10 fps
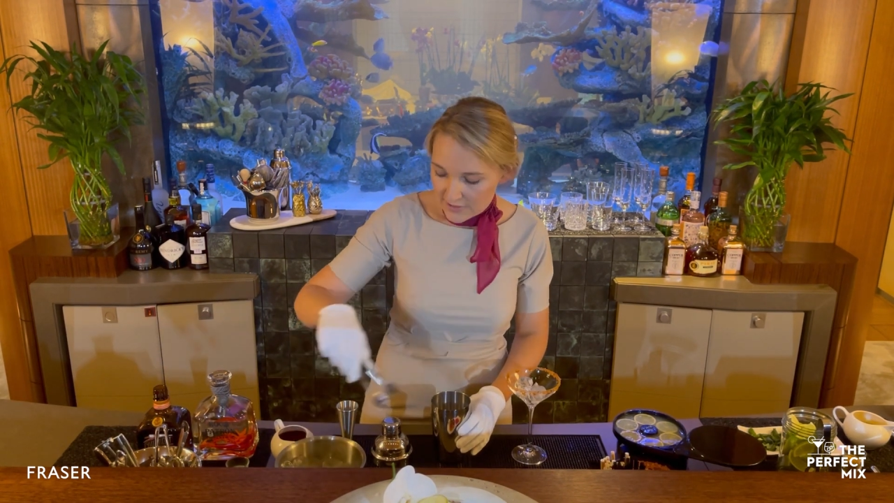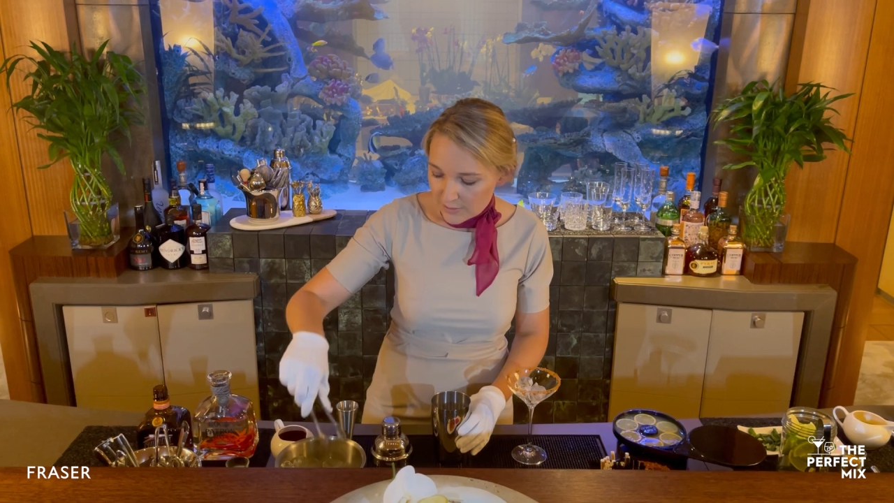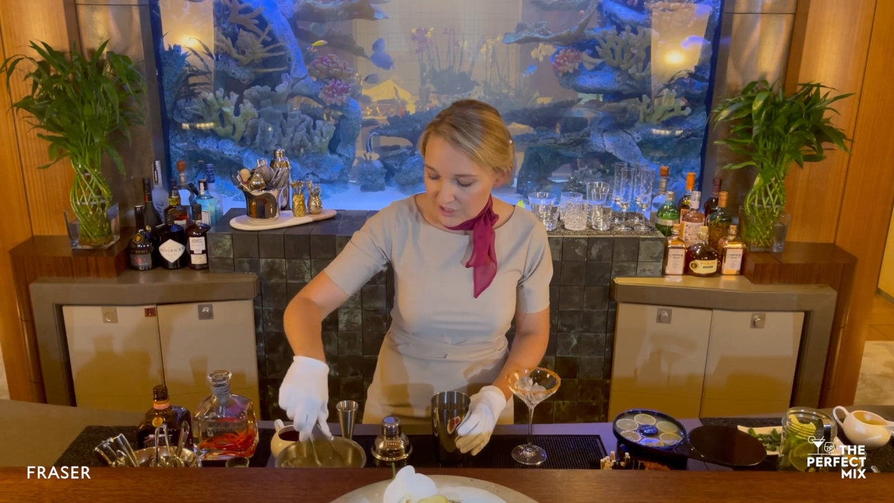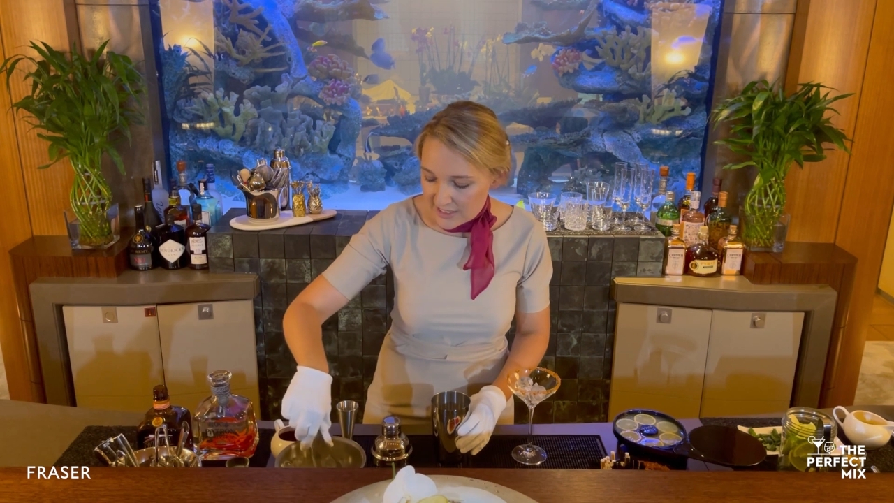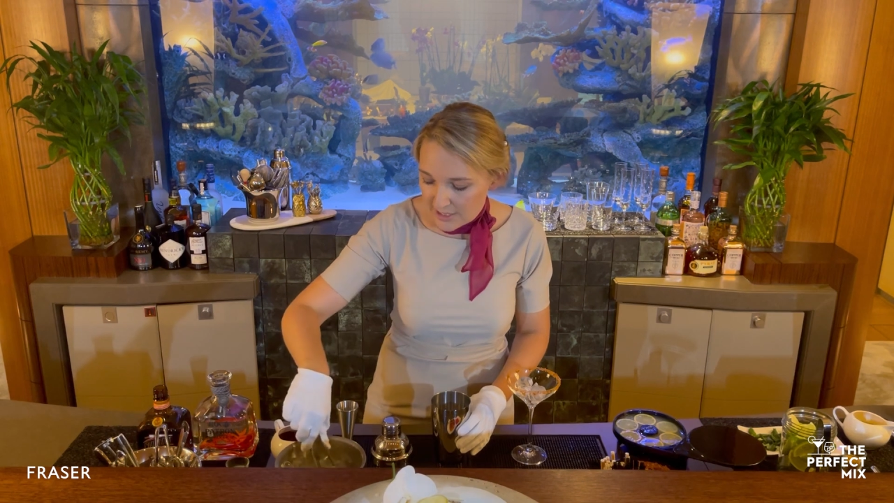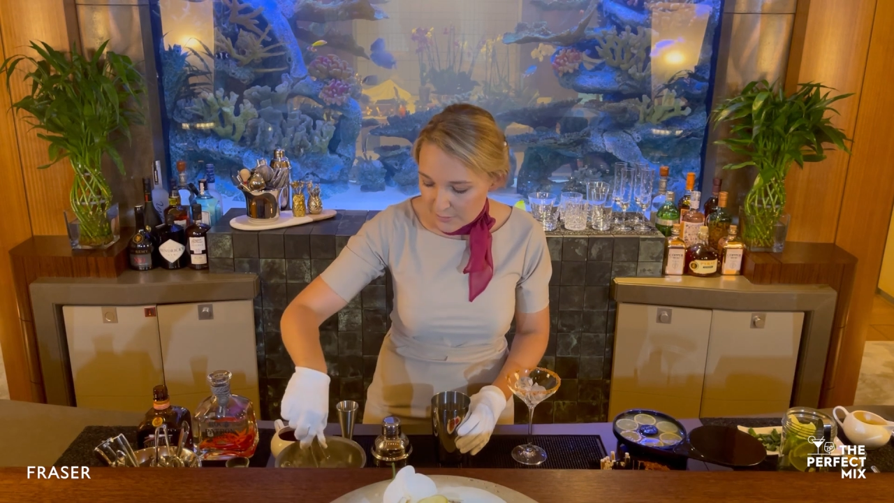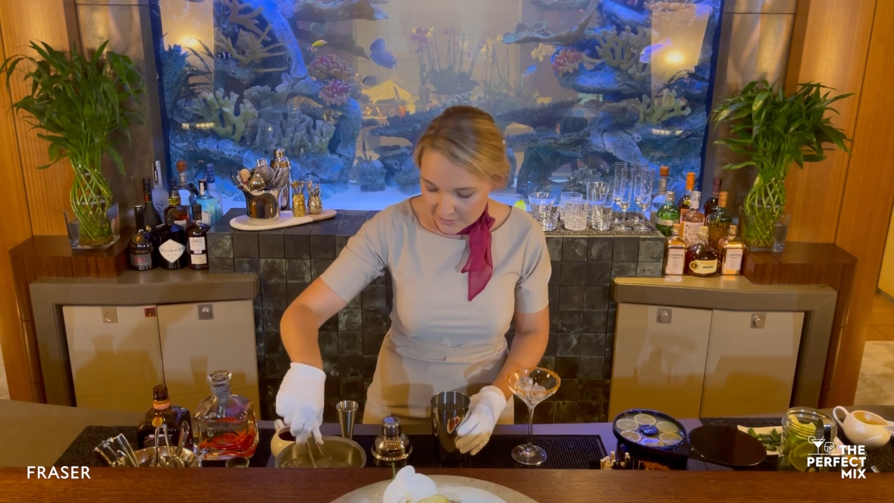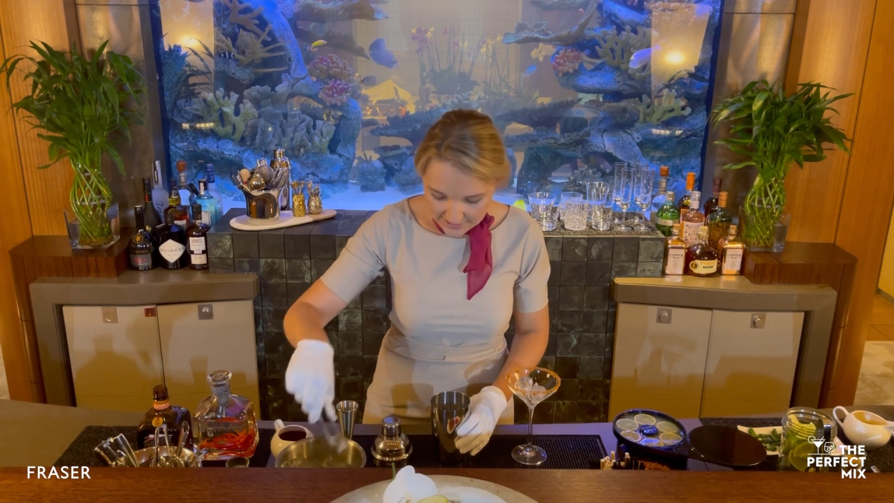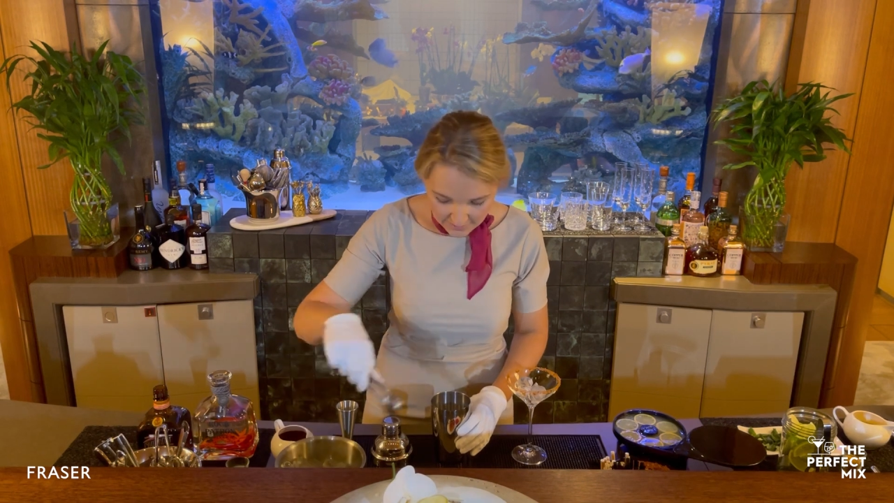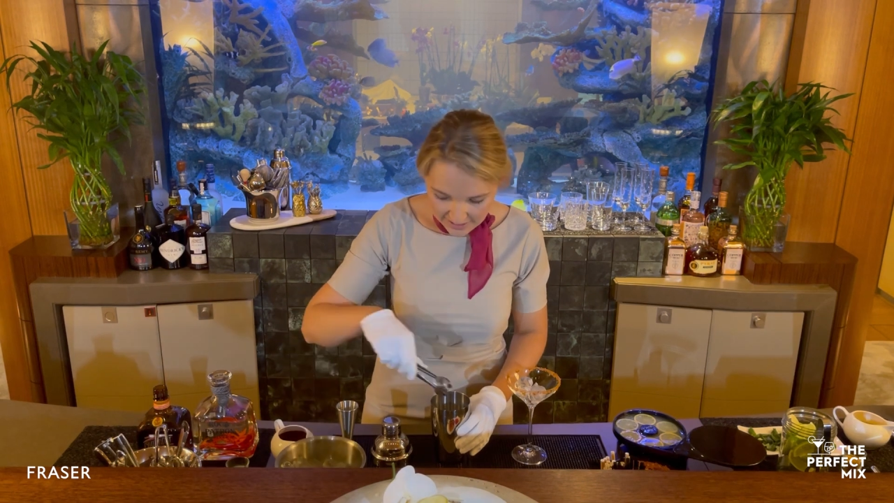So we're just going to
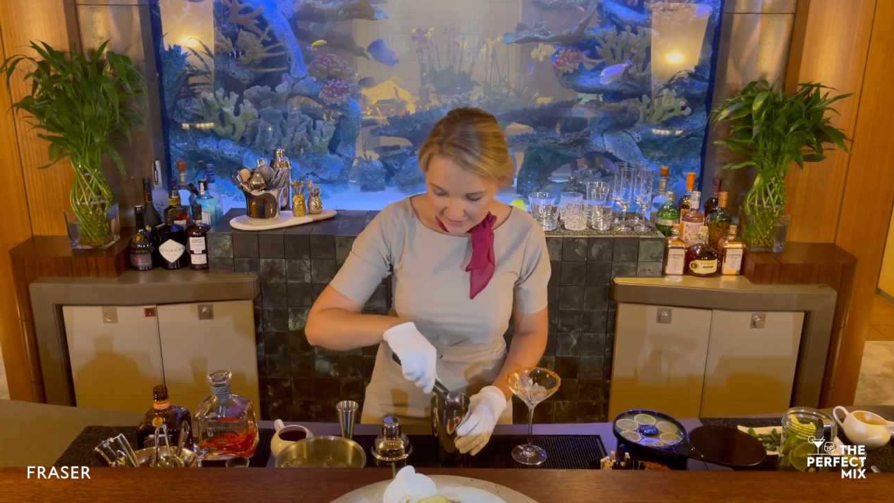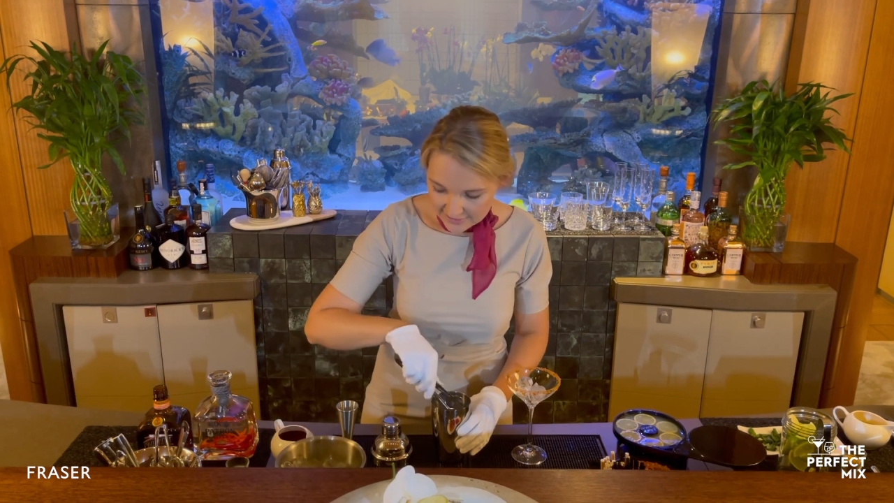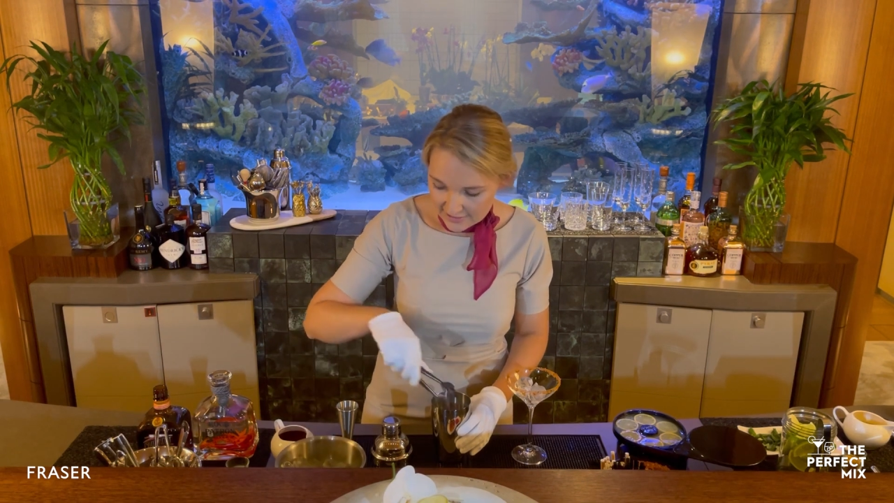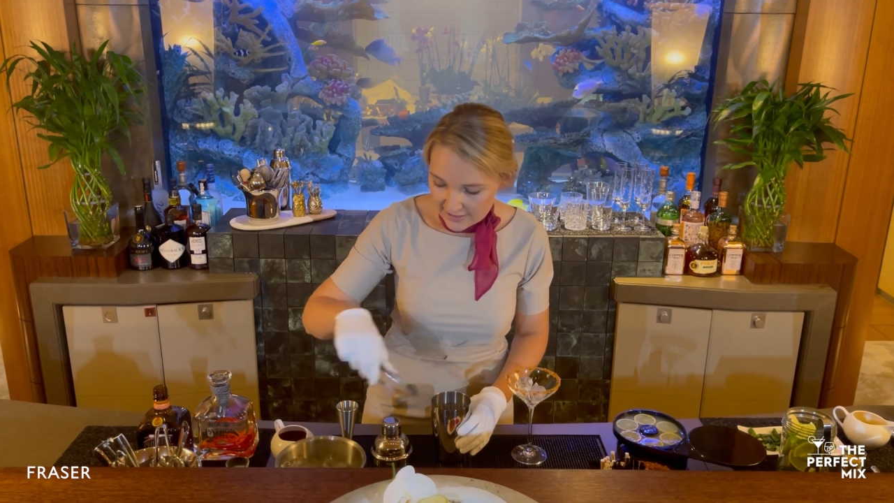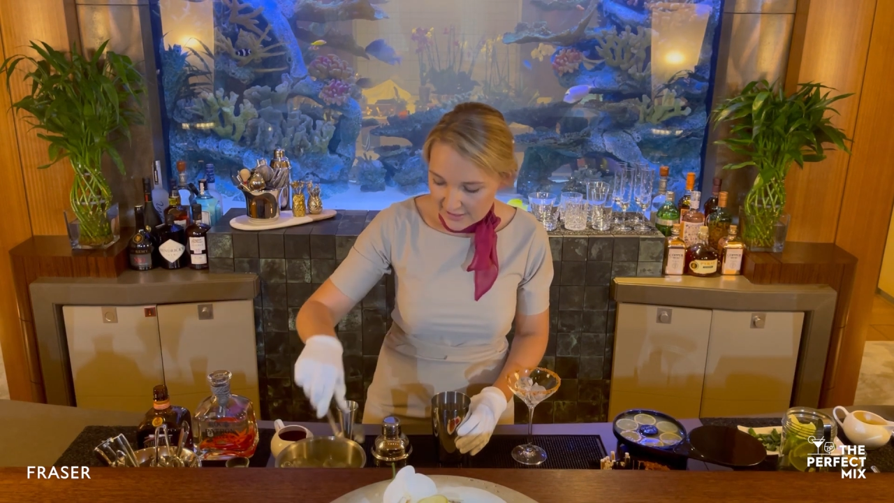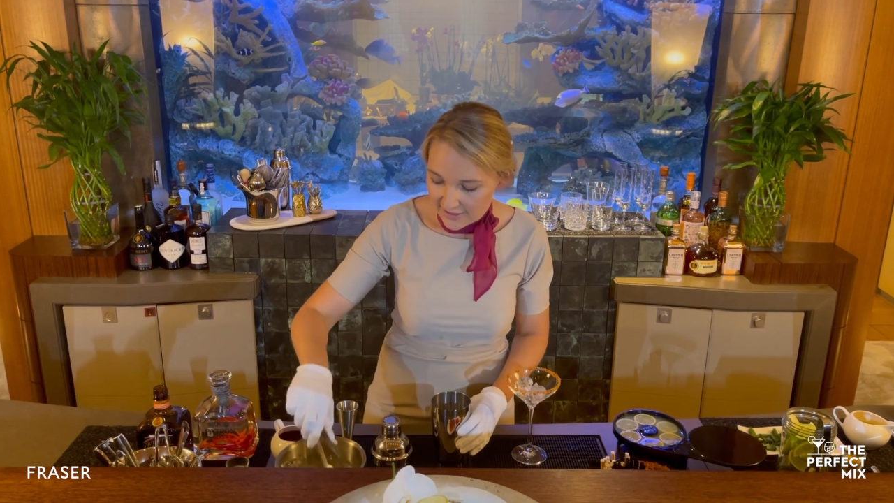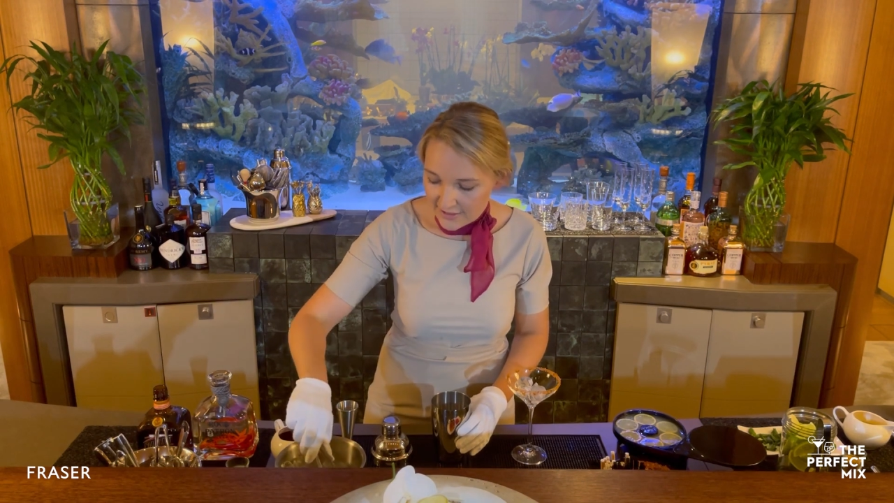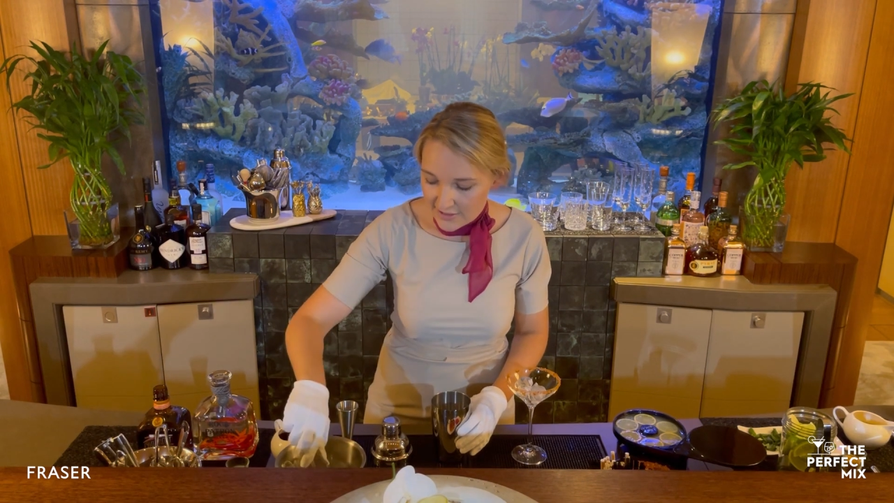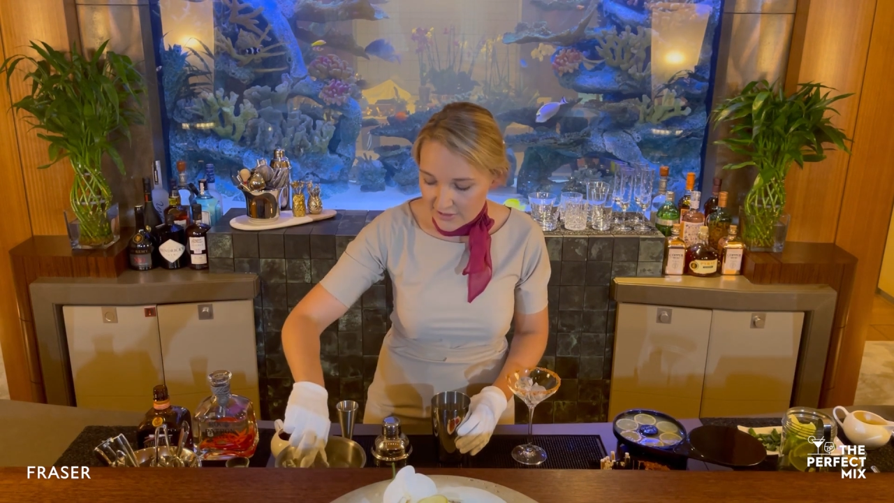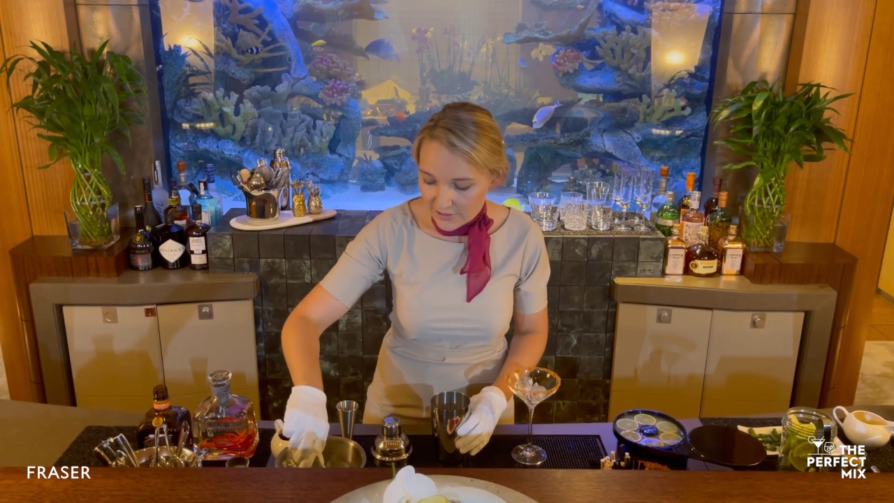put some ice in here to